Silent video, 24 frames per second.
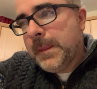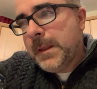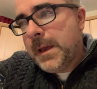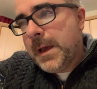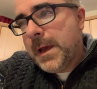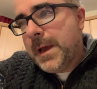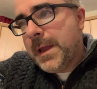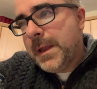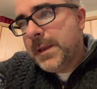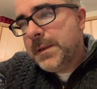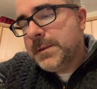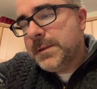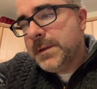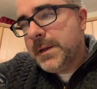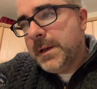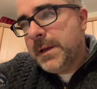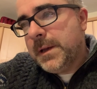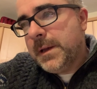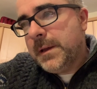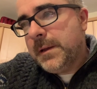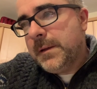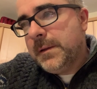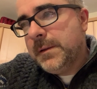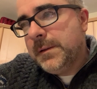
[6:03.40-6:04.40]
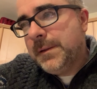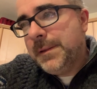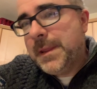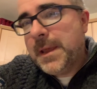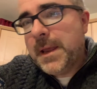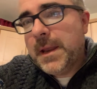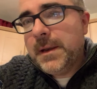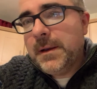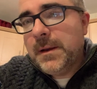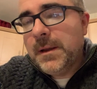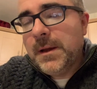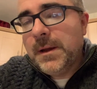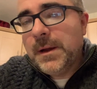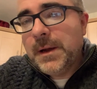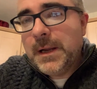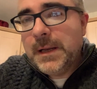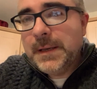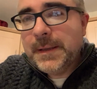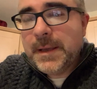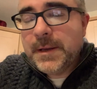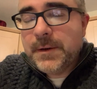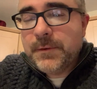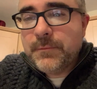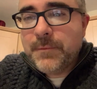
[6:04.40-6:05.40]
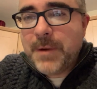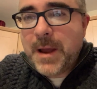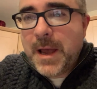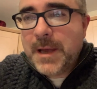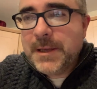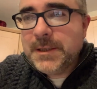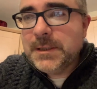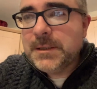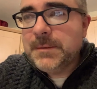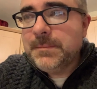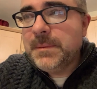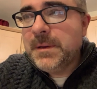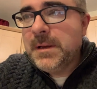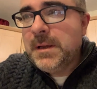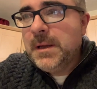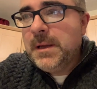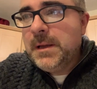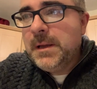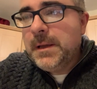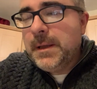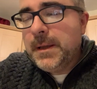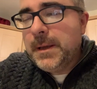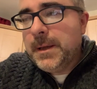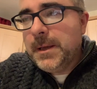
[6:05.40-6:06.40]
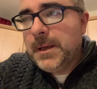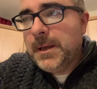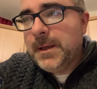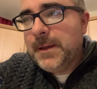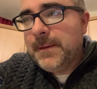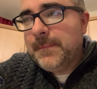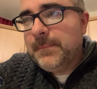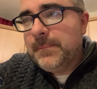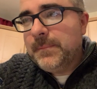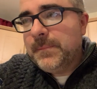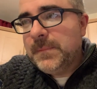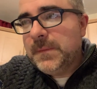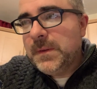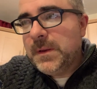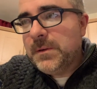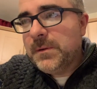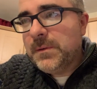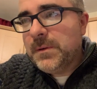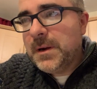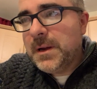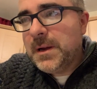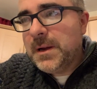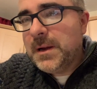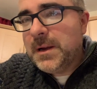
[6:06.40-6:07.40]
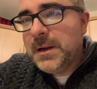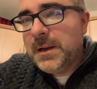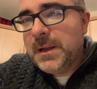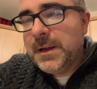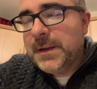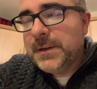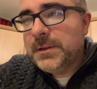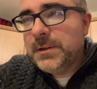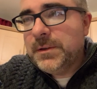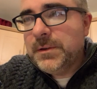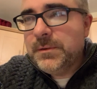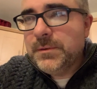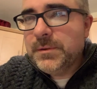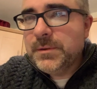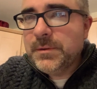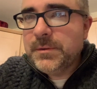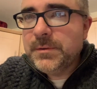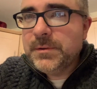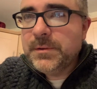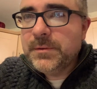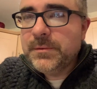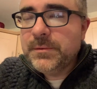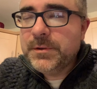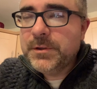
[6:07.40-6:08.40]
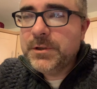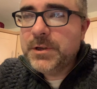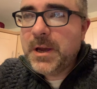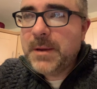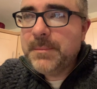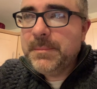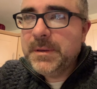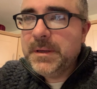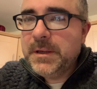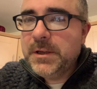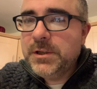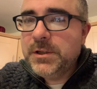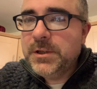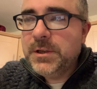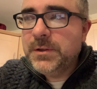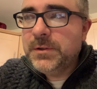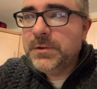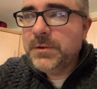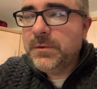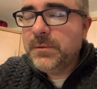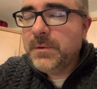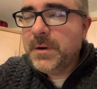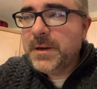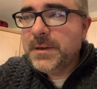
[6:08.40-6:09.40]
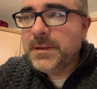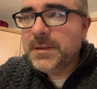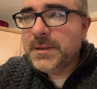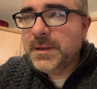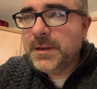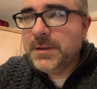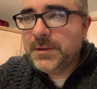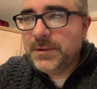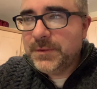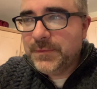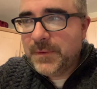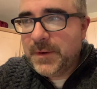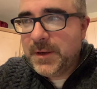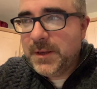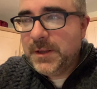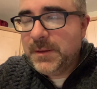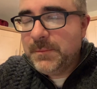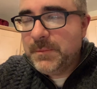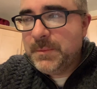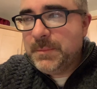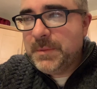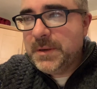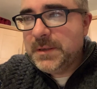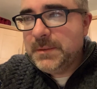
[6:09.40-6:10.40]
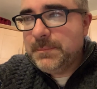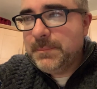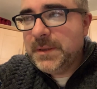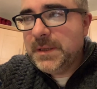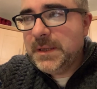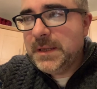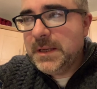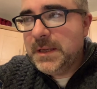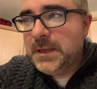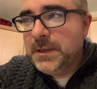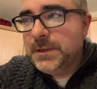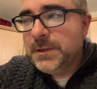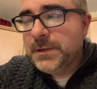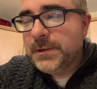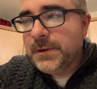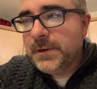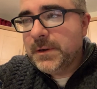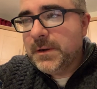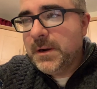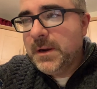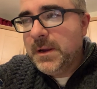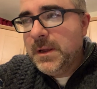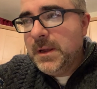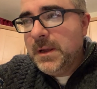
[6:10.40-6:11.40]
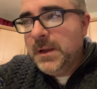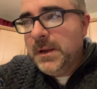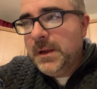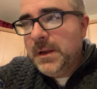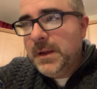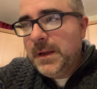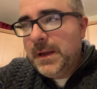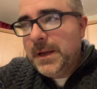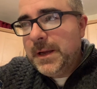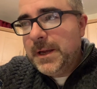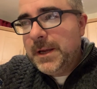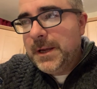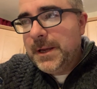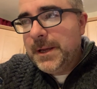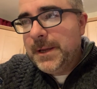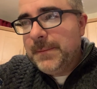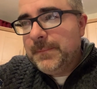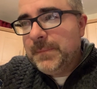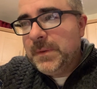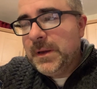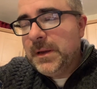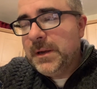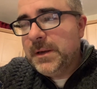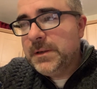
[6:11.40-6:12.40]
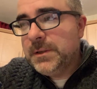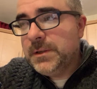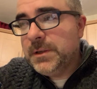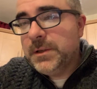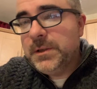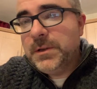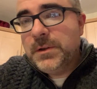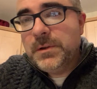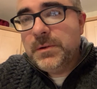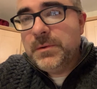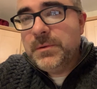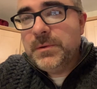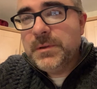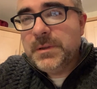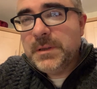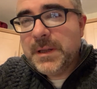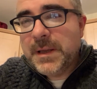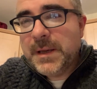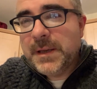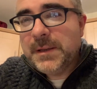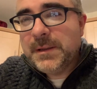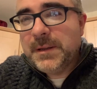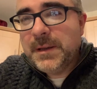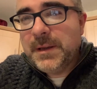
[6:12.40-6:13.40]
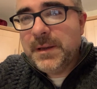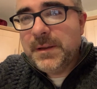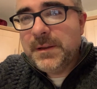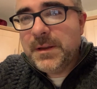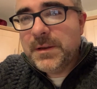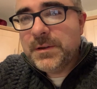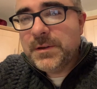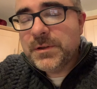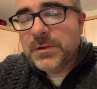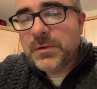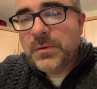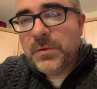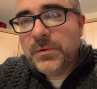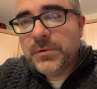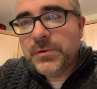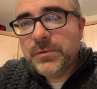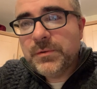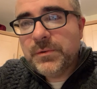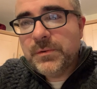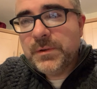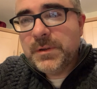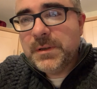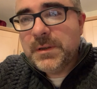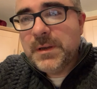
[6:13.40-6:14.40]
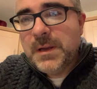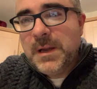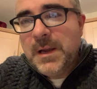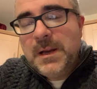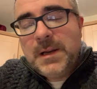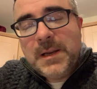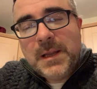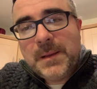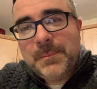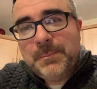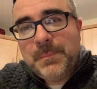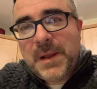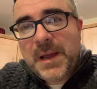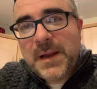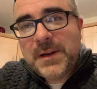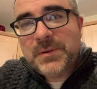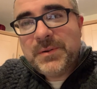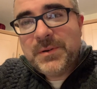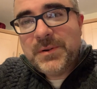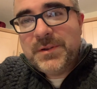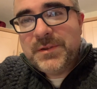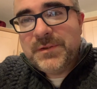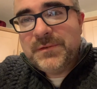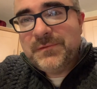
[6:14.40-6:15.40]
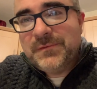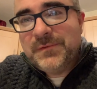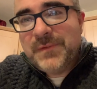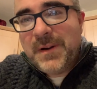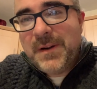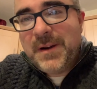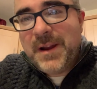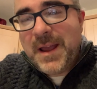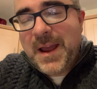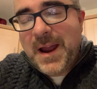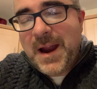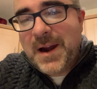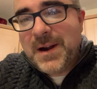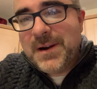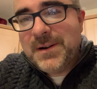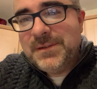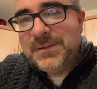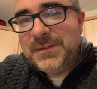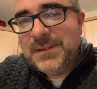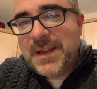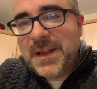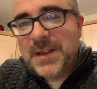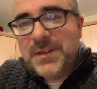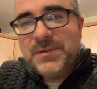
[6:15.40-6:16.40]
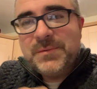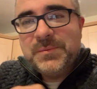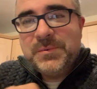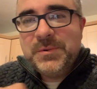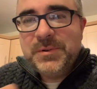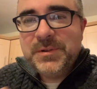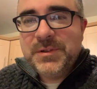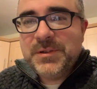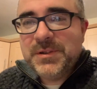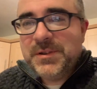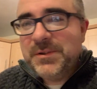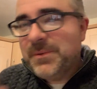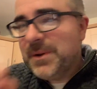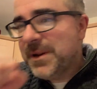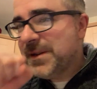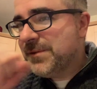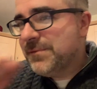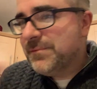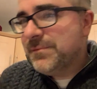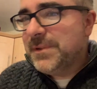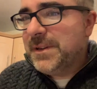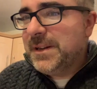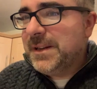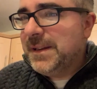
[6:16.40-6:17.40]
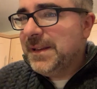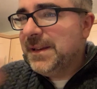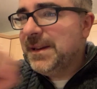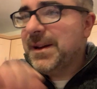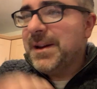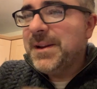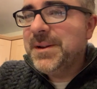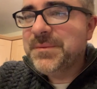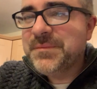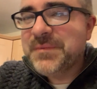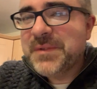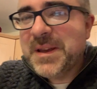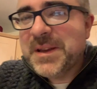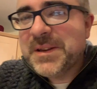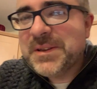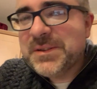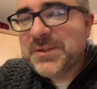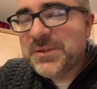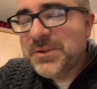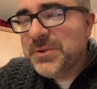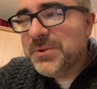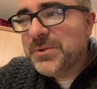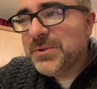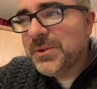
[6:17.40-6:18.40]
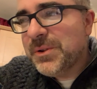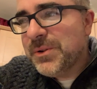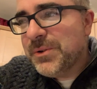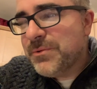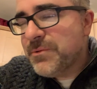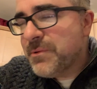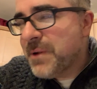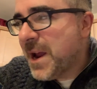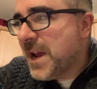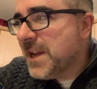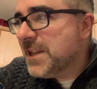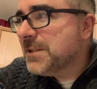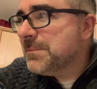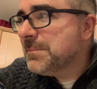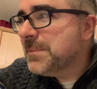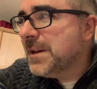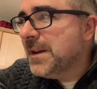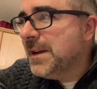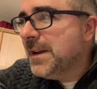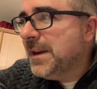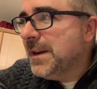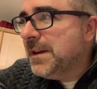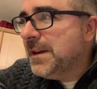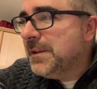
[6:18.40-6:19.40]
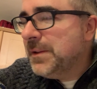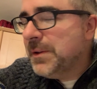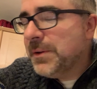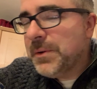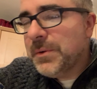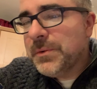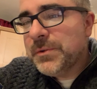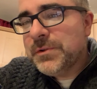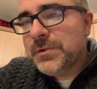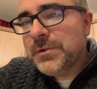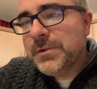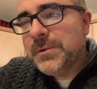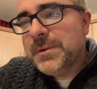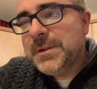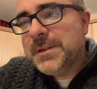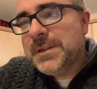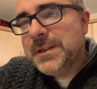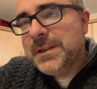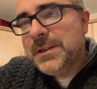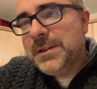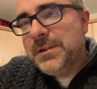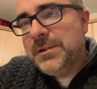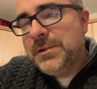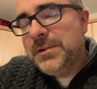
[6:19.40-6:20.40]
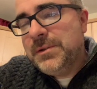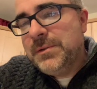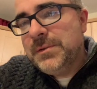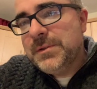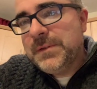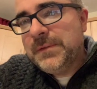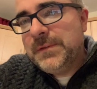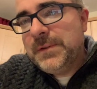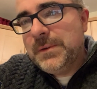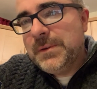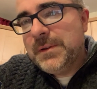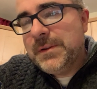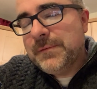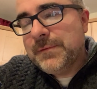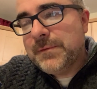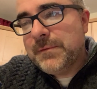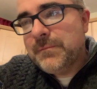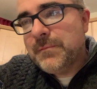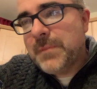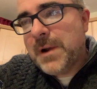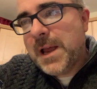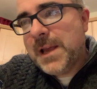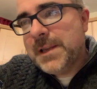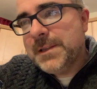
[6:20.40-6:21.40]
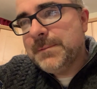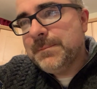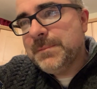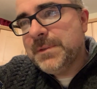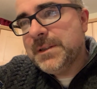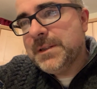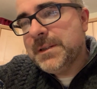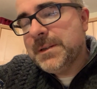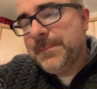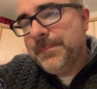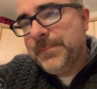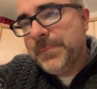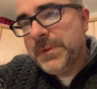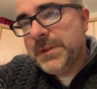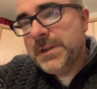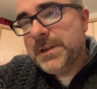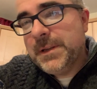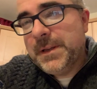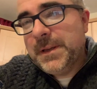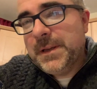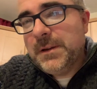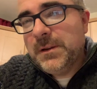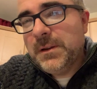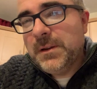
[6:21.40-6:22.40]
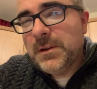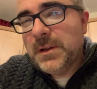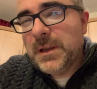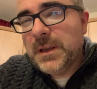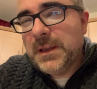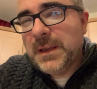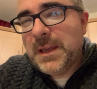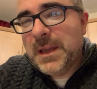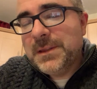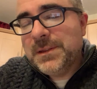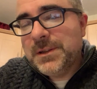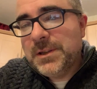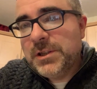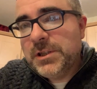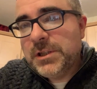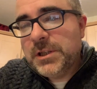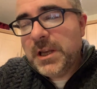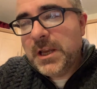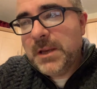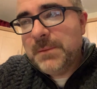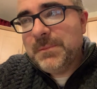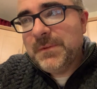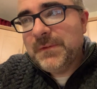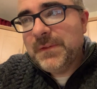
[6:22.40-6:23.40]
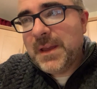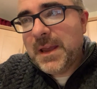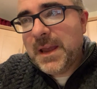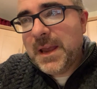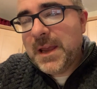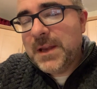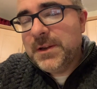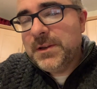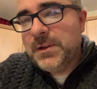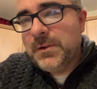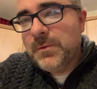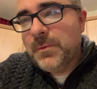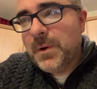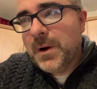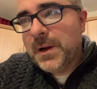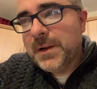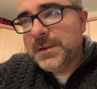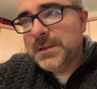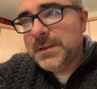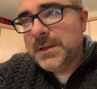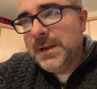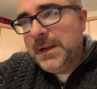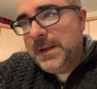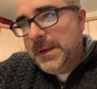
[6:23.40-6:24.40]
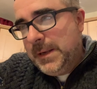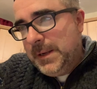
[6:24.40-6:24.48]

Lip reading: And then I'll get a rasp. I like to use those Japanese Shinto ones. I just find them a bit easier to use. Like they just go through it. Like blackthorn is a very hard, dense wood, so you want a really kind of like good rasp to go through it. And you use a few different rasps until you get the shape of the head you want.